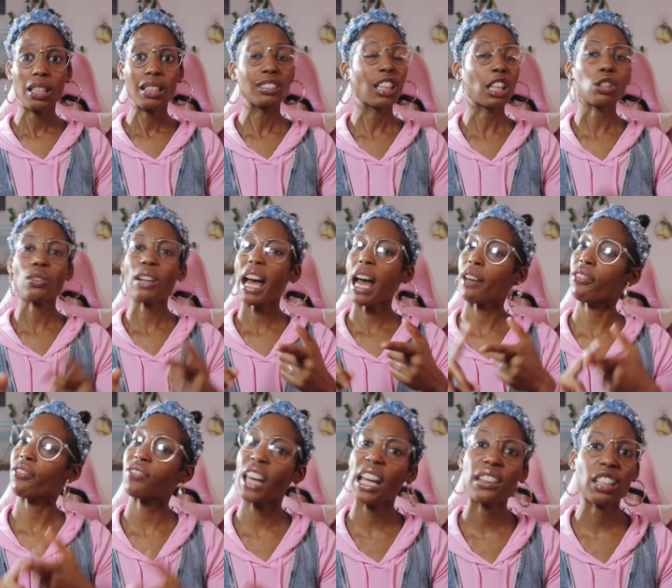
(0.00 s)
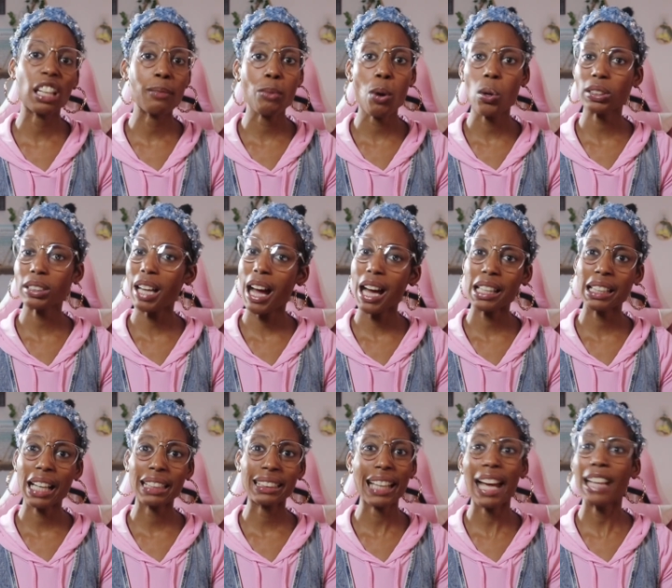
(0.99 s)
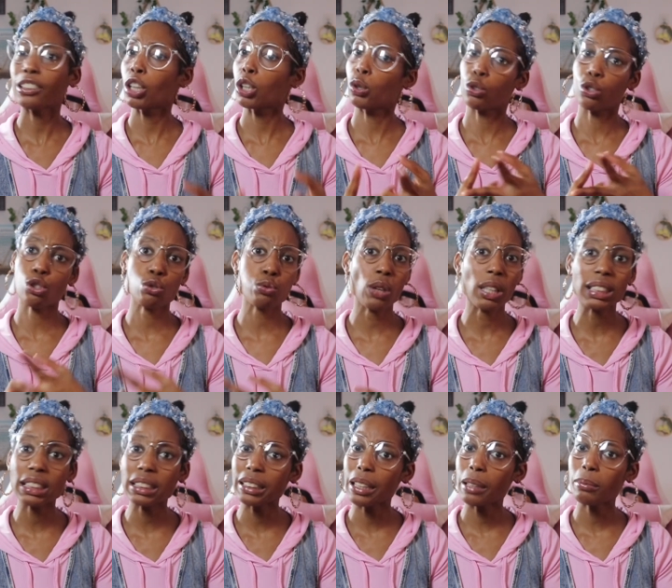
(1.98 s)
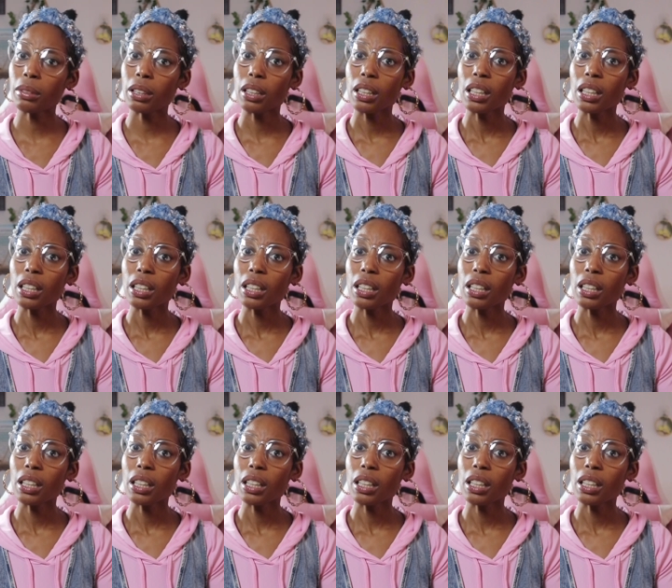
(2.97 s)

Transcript: They don't have faith in the Most High like that. They don't trust Him.